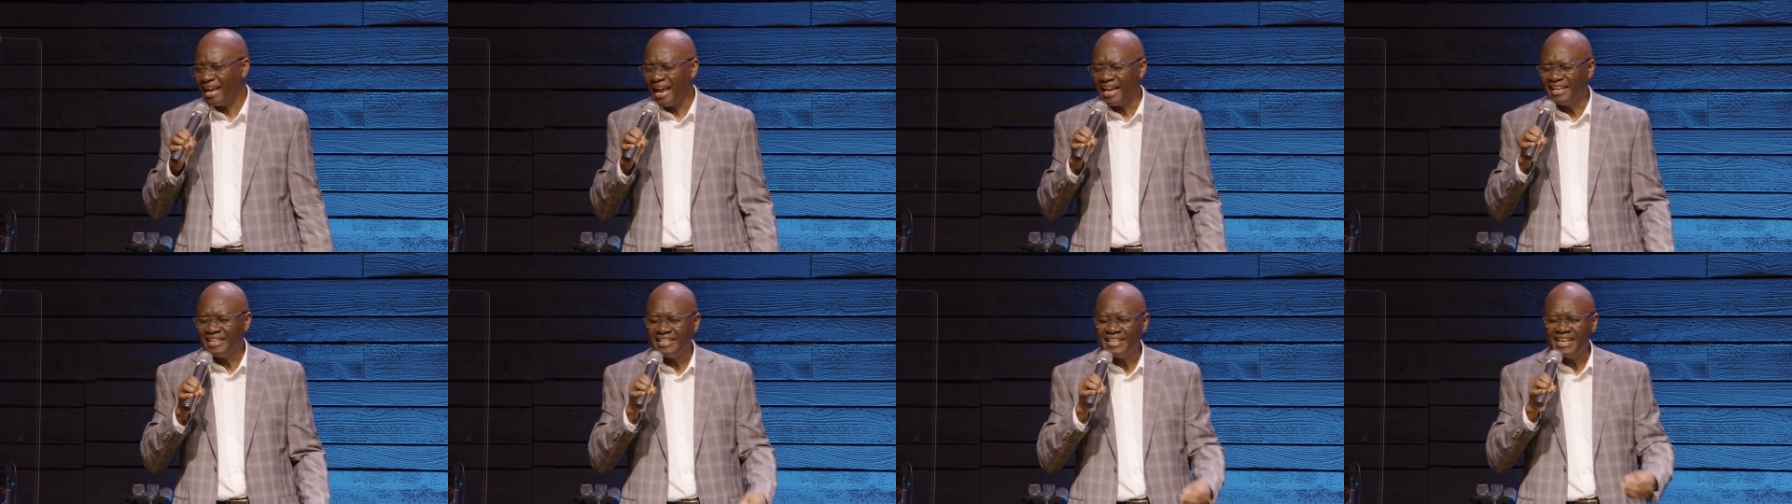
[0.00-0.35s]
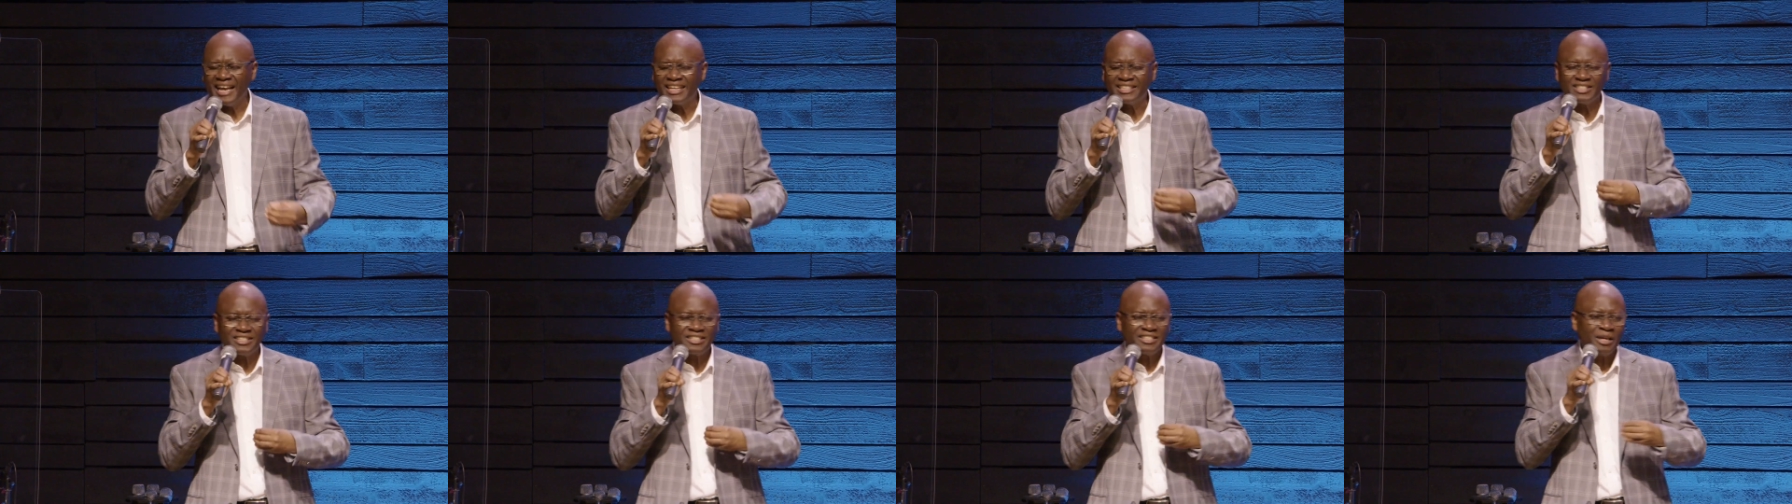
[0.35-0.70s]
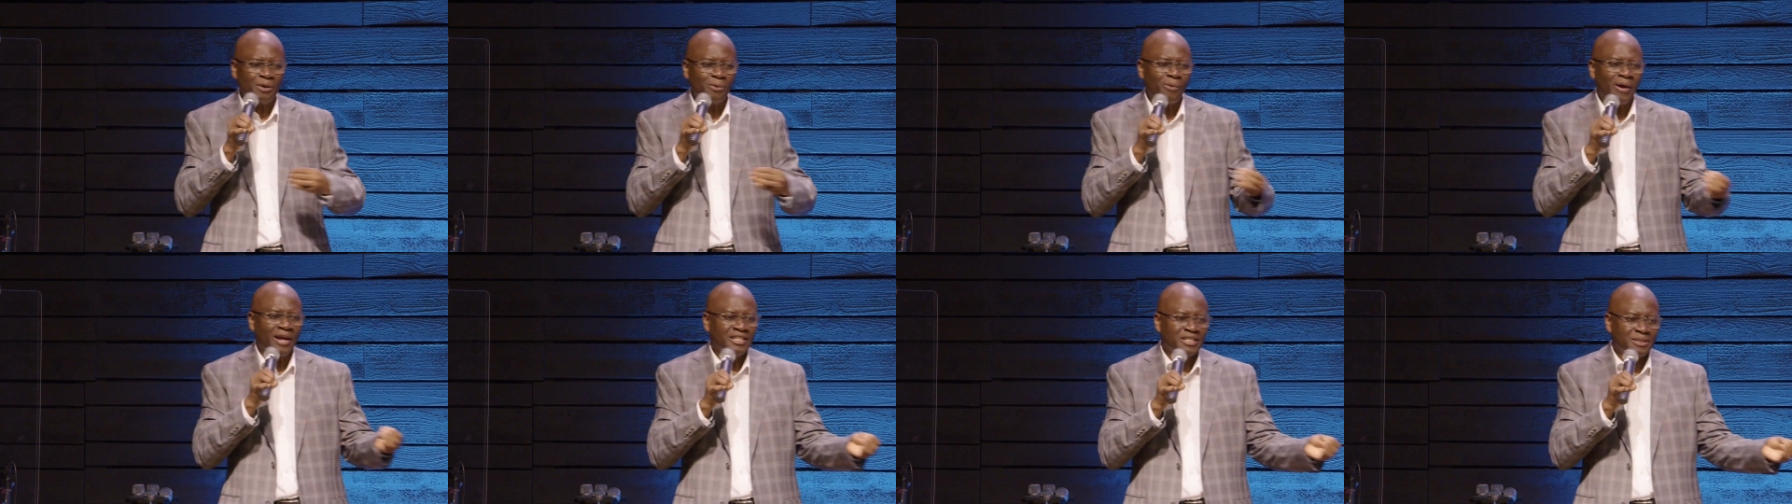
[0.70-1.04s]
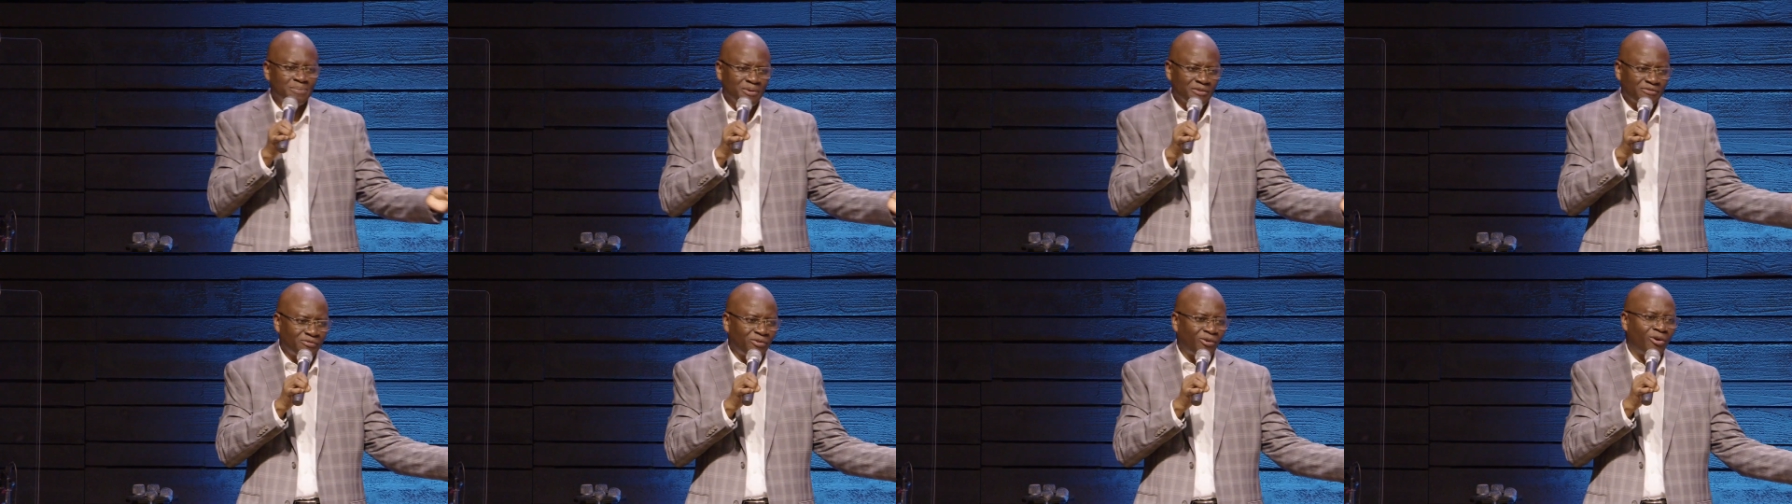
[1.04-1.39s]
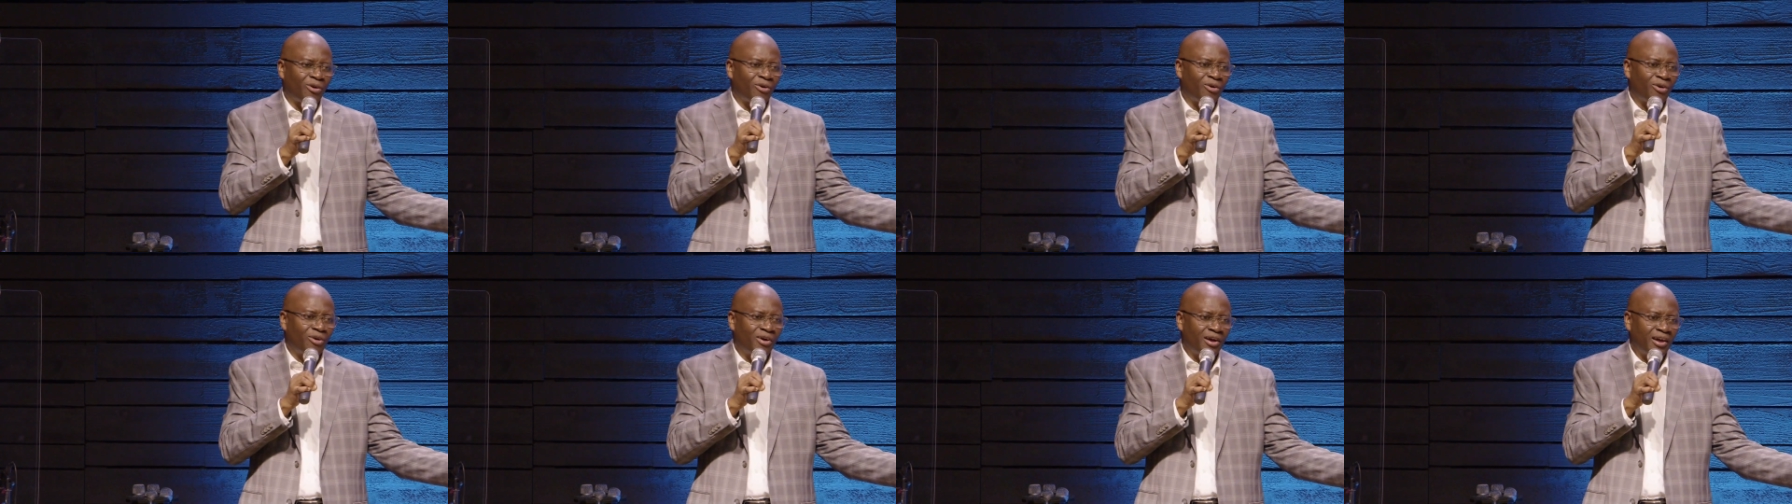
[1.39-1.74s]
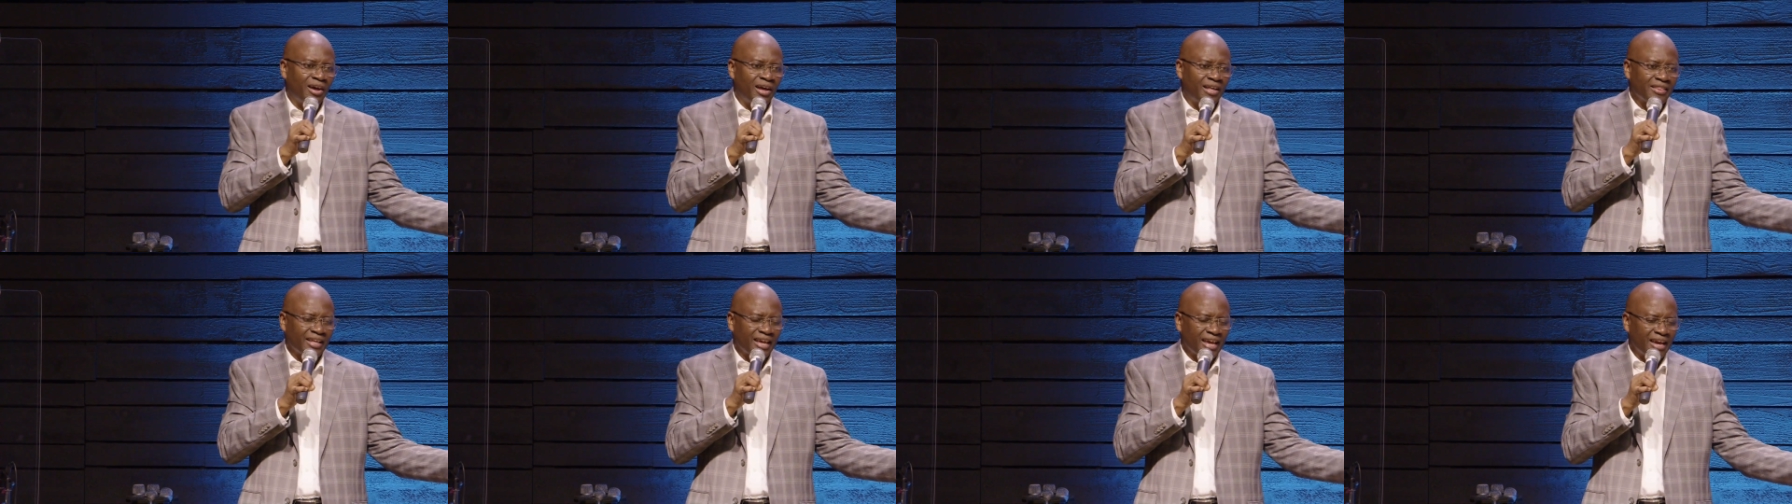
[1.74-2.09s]
And yet they went before
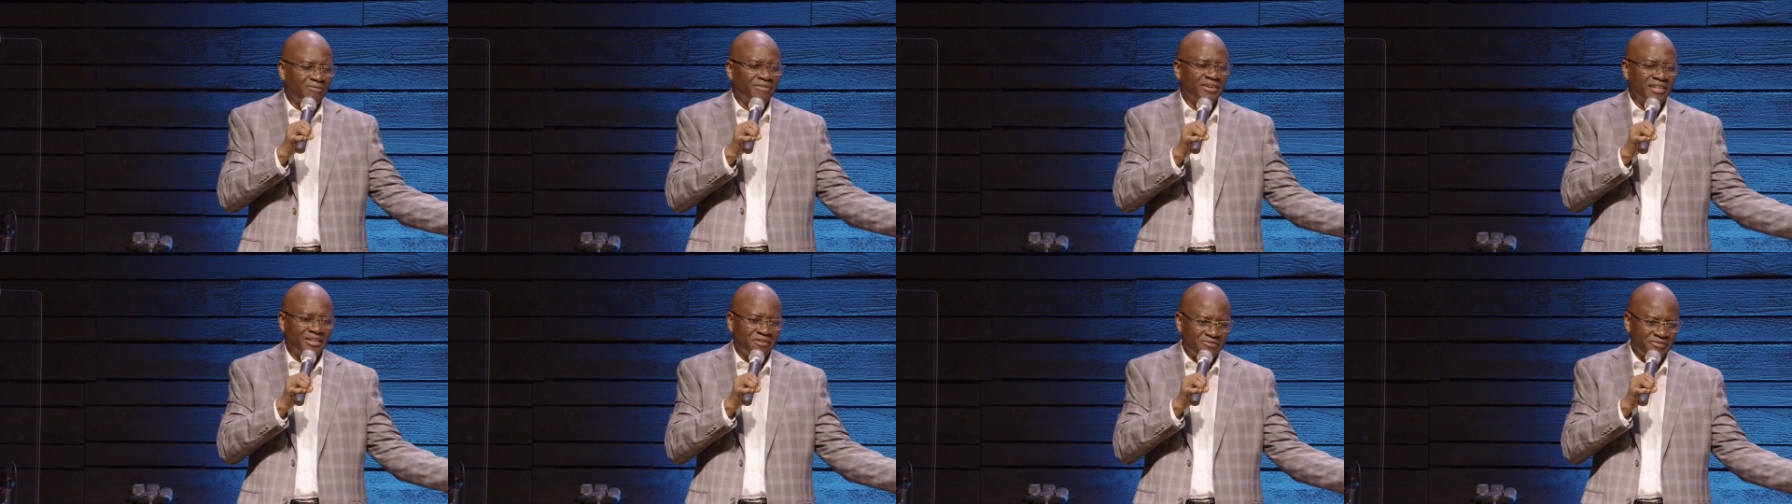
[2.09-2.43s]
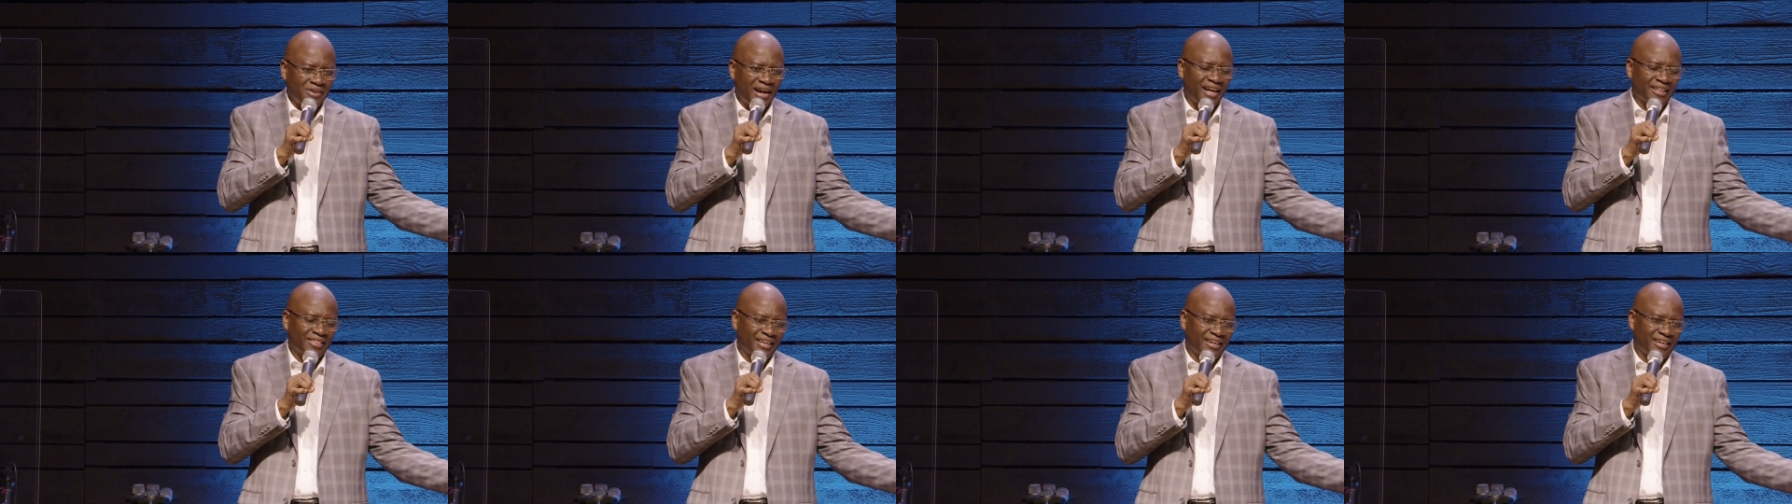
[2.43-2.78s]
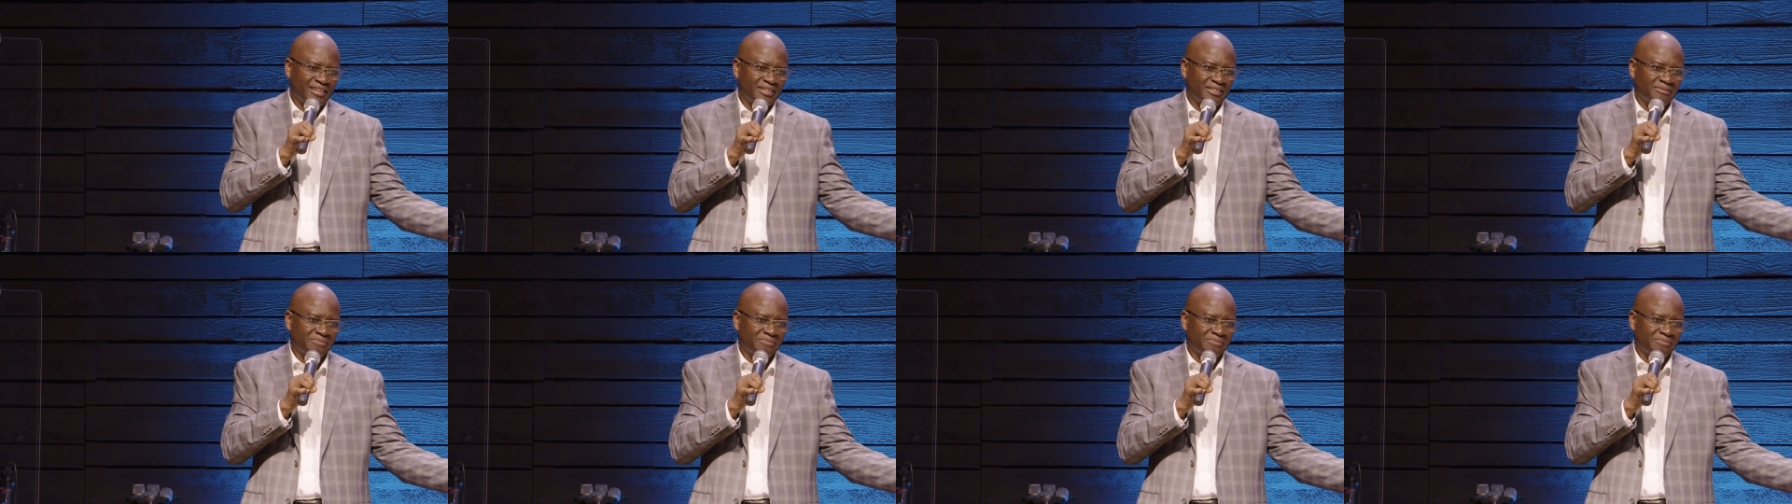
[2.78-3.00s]
the Heavenly Father.